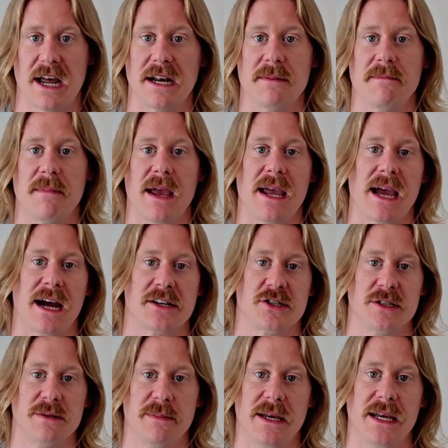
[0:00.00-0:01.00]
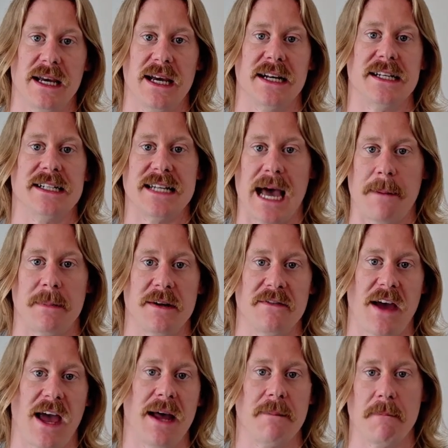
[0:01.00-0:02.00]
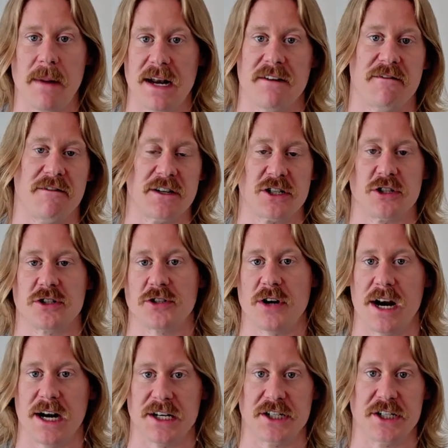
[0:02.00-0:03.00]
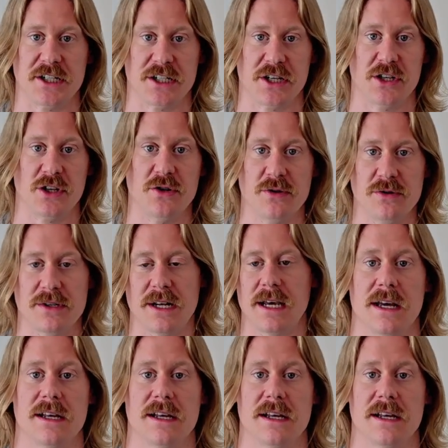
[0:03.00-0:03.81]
and it may actually be an adaptive and beneficial strategy to use.